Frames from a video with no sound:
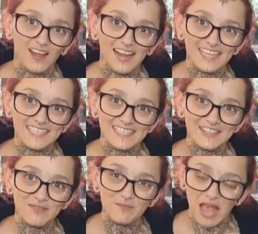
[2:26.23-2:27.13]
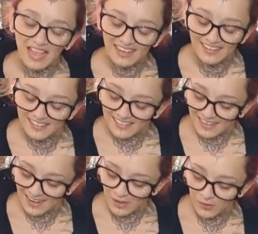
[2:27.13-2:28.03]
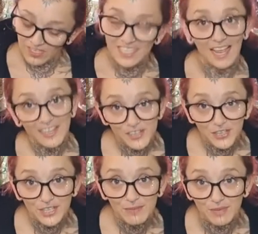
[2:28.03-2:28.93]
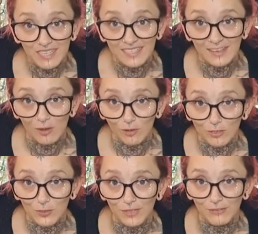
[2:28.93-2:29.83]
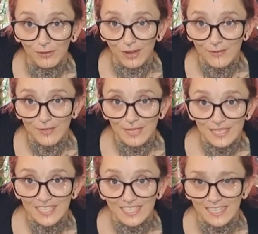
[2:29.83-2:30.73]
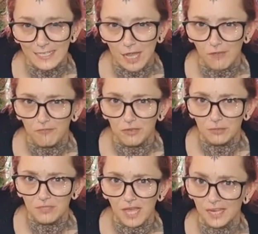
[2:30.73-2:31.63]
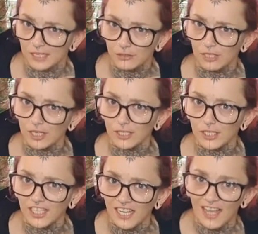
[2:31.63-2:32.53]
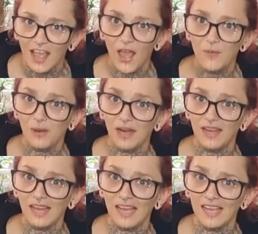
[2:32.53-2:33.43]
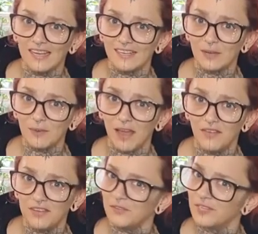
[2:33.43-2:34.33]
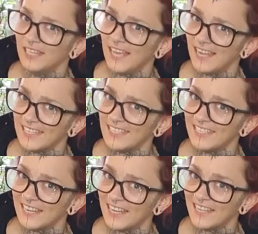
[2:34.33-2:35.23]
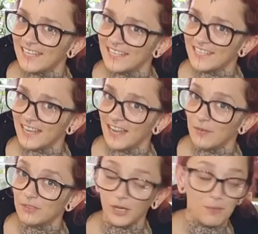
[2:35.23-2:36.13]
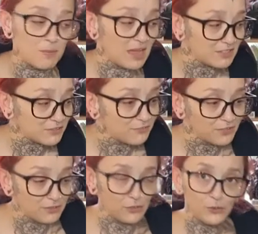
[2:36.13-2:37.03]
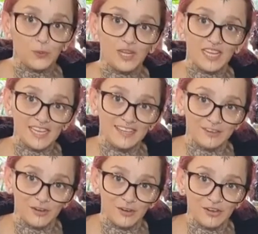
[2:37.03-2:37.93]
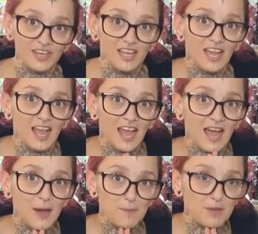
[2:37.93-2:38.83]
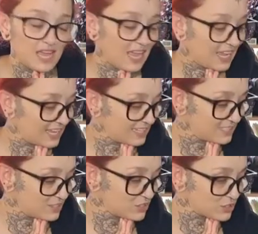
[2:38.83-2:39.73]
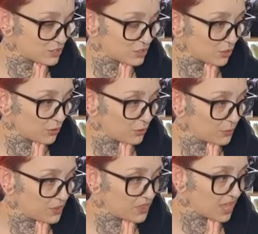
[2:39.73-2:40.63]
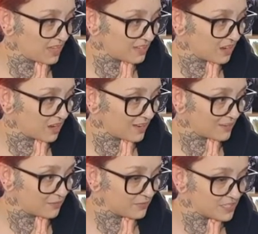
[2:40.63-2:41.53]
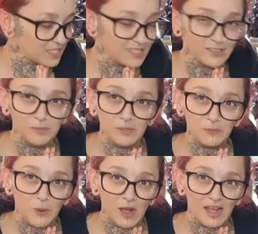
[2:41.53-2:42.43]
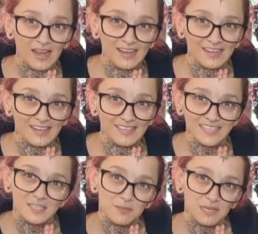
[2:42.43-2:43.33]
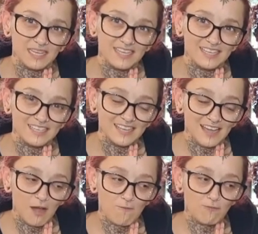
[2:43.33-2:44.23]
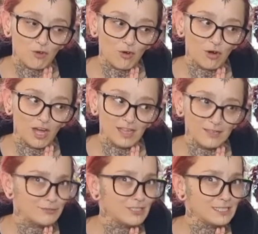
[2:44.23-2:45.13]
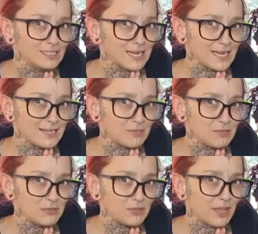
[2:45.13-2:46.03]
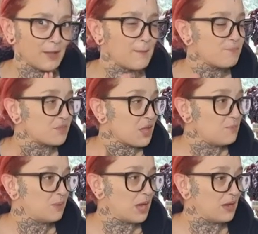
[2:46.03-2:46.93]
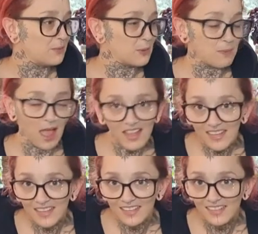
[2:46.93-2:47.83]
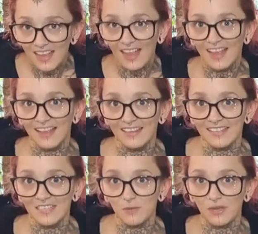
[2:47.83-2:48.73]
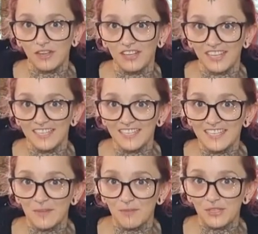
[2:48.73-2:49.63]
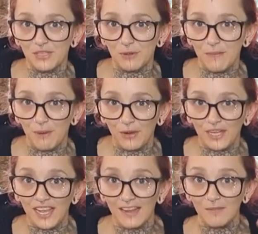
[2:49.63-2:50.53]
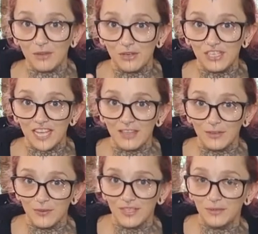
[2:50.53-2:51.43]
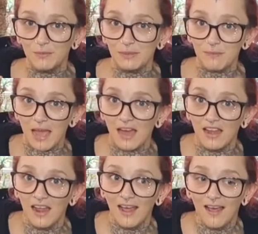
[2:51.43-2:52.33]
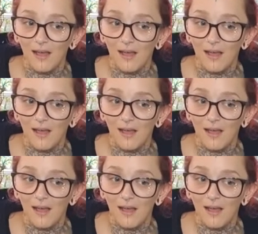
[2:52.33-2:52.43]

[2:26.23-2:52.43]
Alright, so I'm back. Now, it's actually been a whole 24 hours since I filmed that introduction, but I ended up having a really hectic day yesterday, which I'm about to fill you in on. Um, and so that kind of is a little bit why I kind of disappeared for literally a day in the middle there. But we're back, and we're going to get into some of this repotting, and I'm going to tell you a little bit about